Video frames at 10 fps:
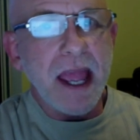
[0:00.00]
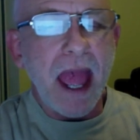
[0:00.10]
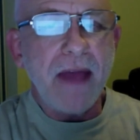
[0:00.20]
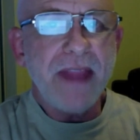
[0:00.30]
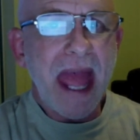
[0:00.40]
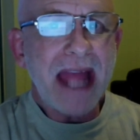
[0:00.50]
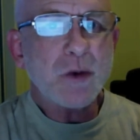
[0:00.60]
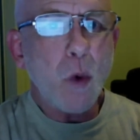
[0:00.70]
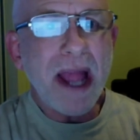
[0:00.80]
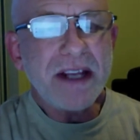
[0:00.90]
And that's
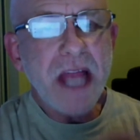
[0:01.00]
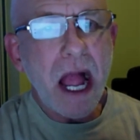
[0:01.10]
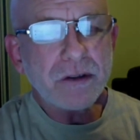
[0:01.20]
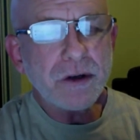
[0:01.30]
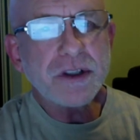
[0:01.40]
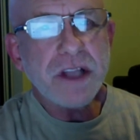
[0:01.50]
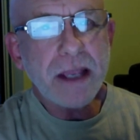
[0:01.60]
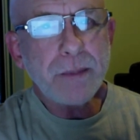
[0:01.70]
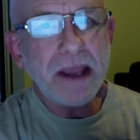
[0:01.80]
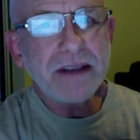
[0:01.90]
why doctors
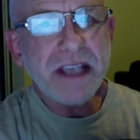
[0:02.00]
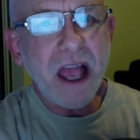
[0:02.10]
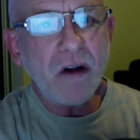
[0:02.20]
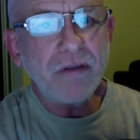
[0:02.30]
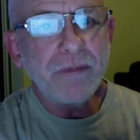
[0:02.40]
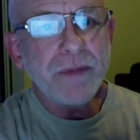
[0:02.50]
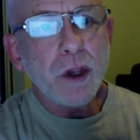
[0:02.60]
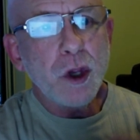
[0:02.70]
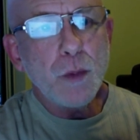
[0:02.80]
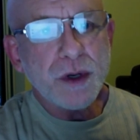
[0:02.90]
like myself
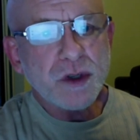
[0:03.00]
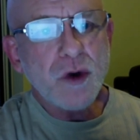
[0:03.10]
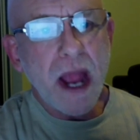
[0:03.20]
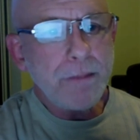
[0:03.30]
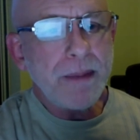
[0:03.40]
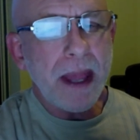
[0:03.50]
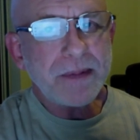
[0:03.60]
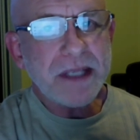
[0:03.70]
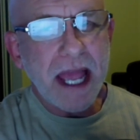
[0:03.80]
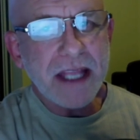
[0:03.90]
who prescribe
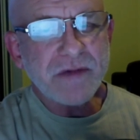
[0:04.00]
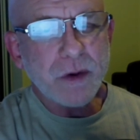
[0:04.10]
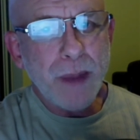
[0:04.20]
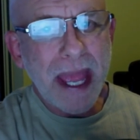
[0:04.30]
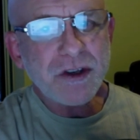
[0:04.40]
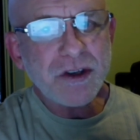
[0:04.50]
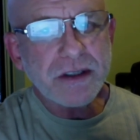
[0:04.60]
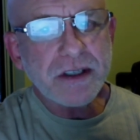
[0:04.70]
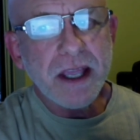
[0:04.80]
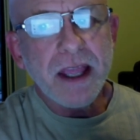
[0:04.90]
peptides for
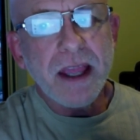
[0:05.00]
patients,